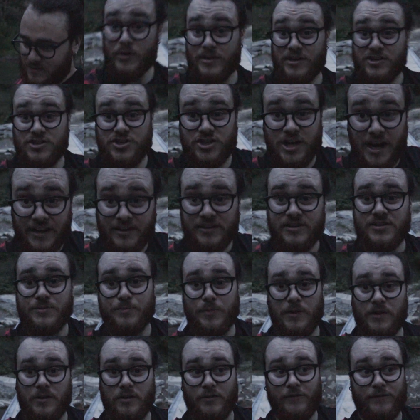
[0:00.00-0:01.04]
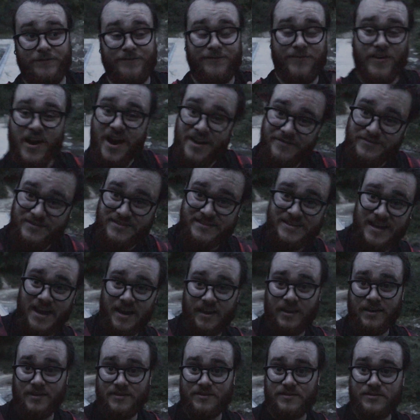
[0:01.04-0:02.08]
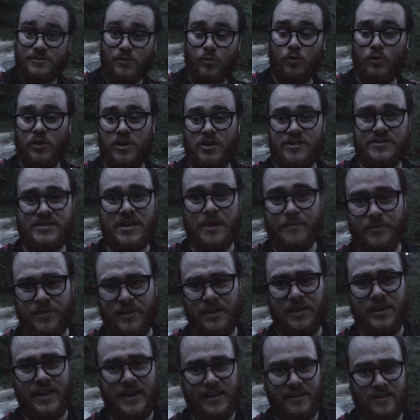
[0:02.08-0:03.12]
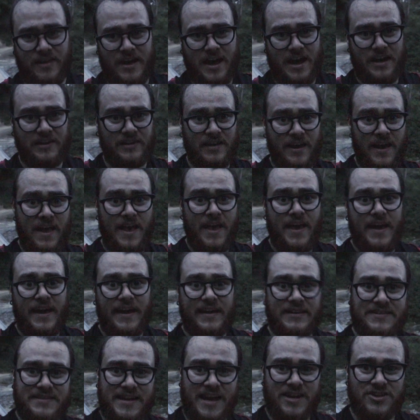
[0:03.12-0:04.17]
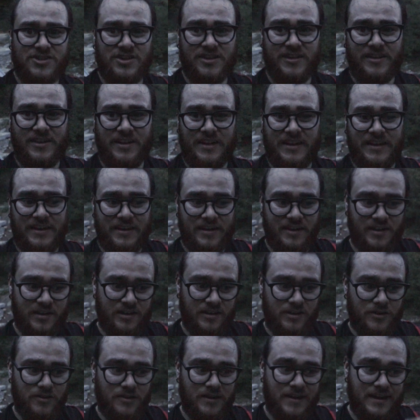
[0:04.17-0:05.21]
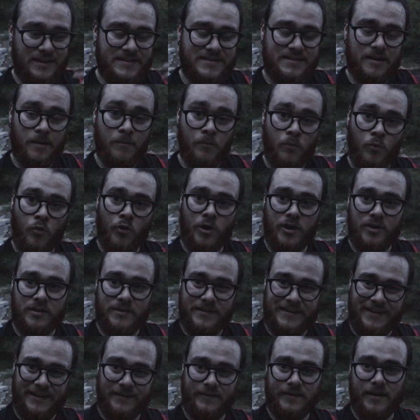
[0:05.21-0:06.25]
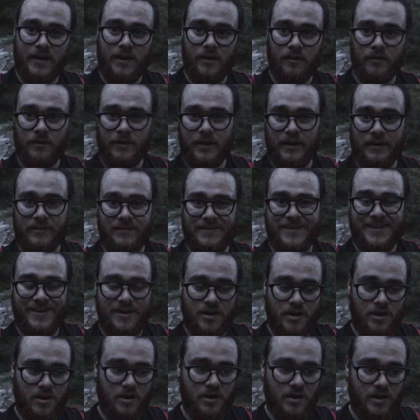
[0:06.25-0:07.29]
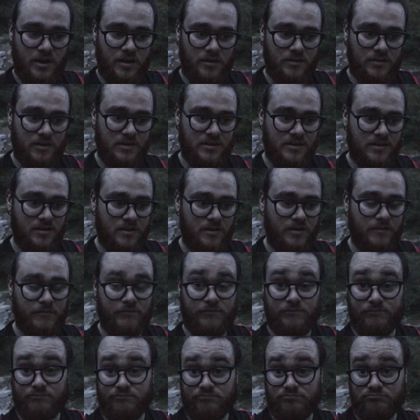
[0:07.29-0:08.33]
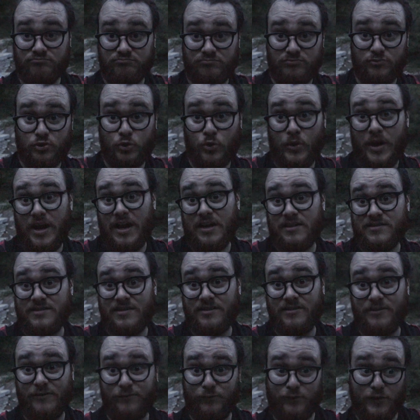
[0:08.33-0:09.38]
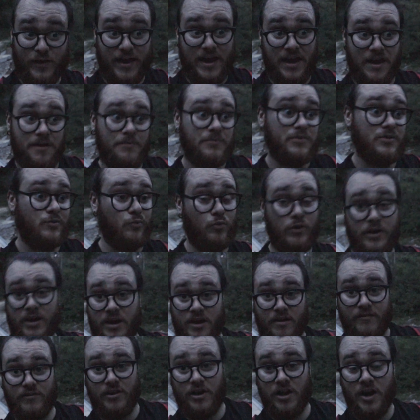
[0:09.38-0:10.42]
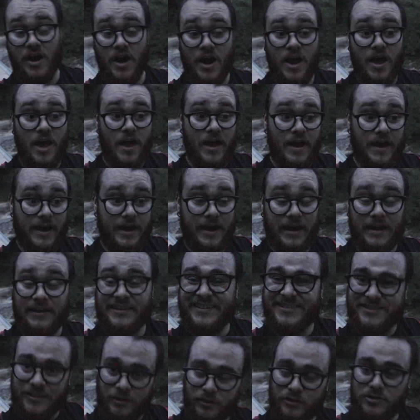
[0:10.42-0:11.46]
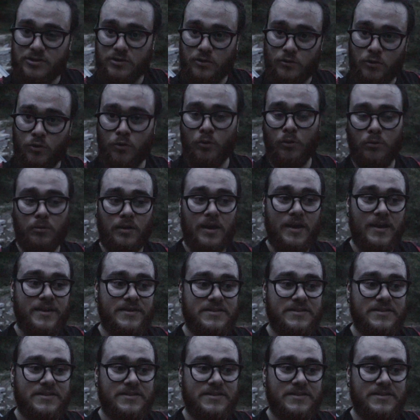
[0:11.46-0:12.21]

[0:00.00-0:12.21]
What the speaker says: With a shutter speed of 5 seconds or something like that, it's actually, you get some more detail in the trails, in the flames, whatever, and it looks cool.